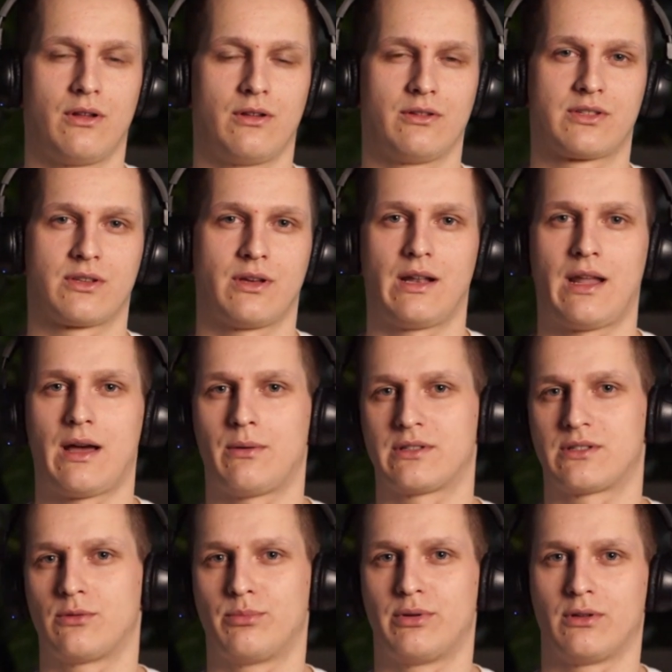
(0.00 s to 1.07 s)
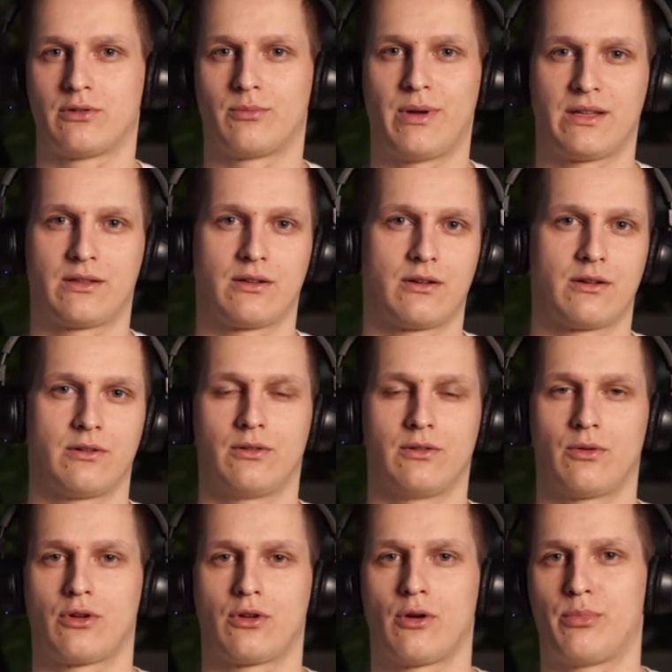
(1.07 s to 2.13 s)
also allow us to build better, you
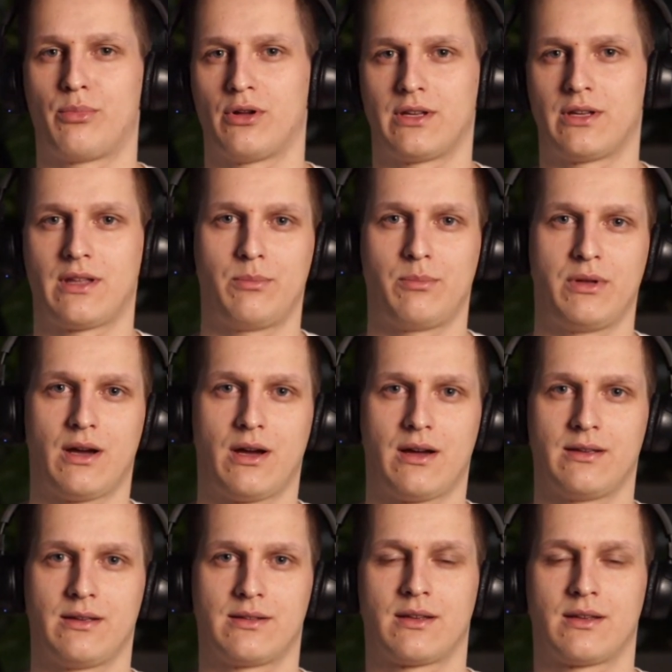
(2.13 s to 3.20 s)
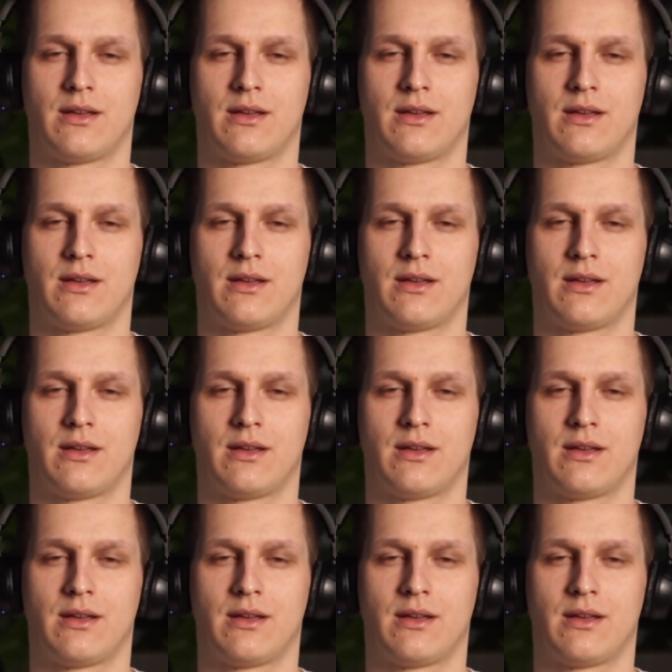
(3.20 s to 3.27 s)
know, component APIs.